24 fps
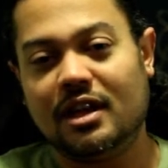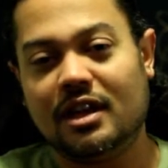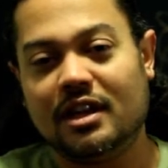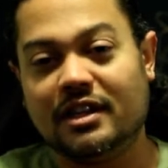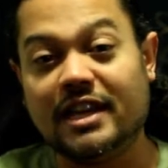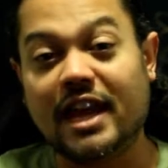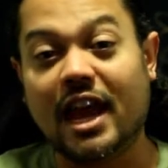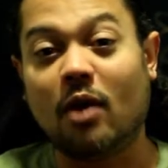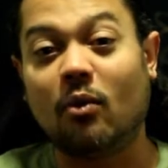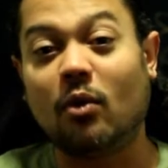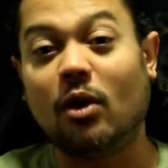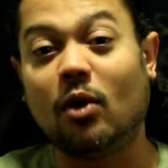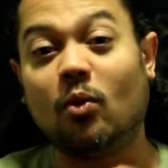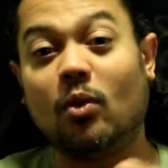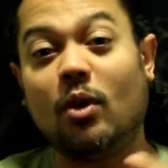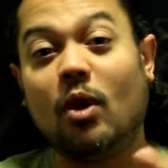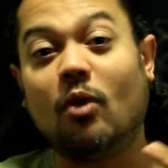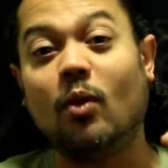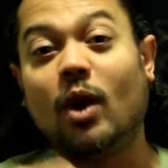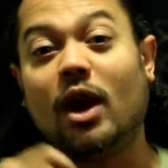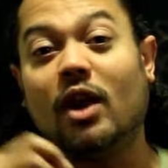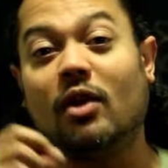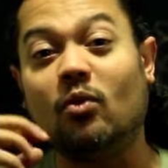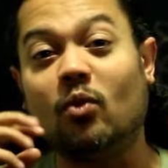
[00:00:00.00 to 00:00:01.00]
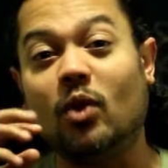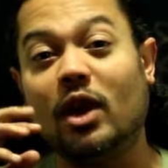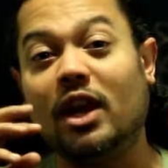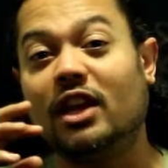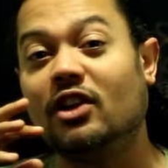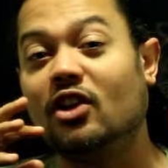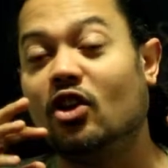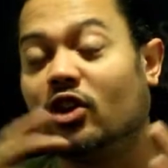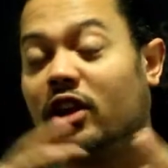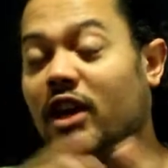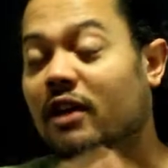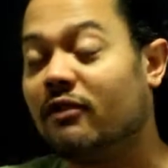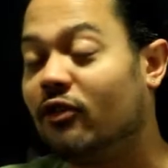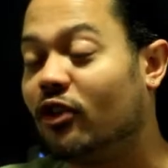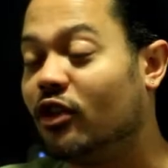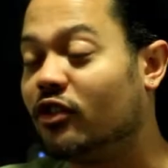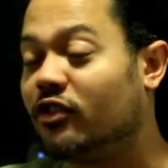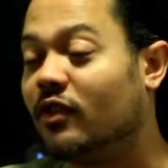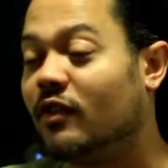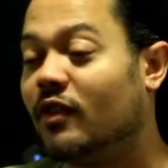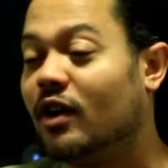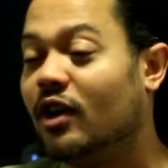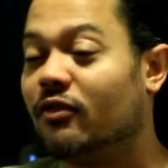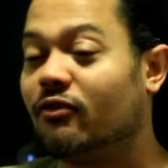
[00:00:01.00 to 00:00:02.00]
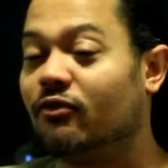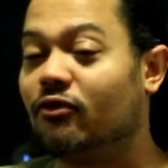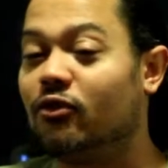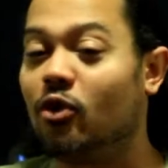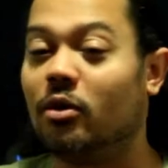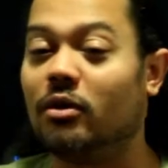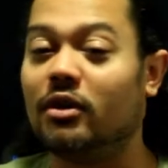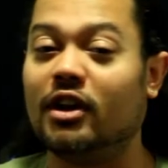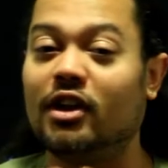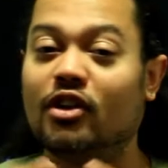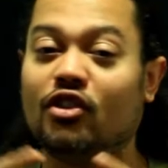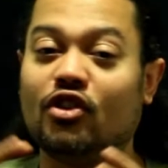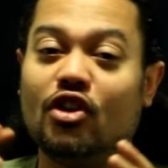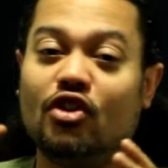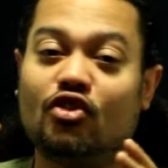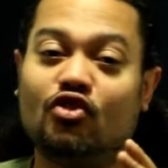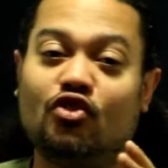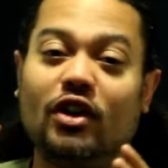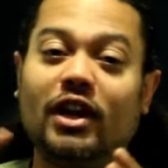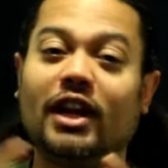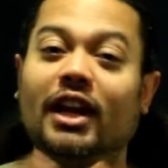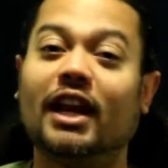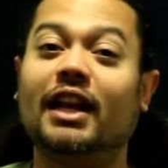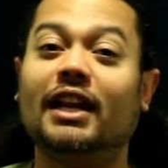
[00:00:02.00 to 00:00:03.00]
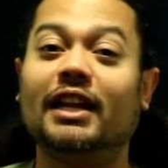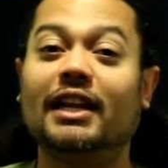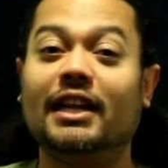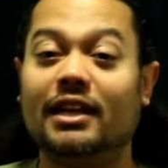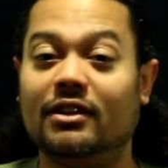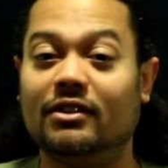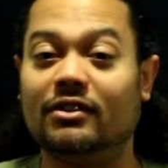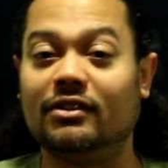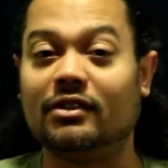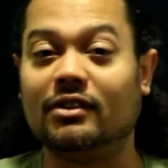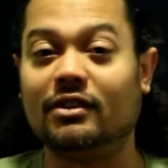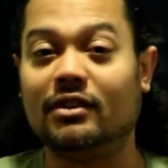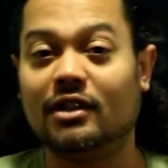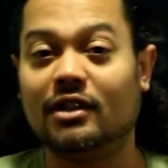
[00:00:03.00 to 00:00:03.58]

Yeah, well. Okay. First of all, for the trailer leaked.